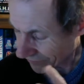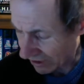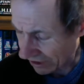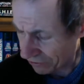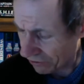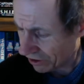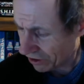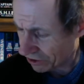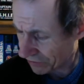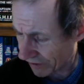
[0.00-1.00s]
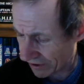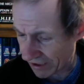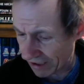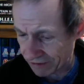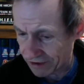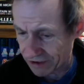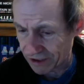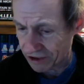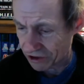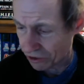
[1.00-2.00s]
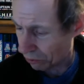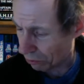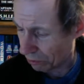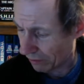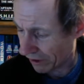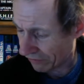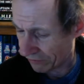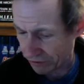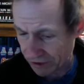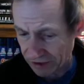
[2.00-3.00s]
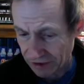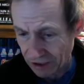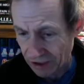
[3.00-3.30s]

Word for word: and you got lots of other characters that are just all the way through this.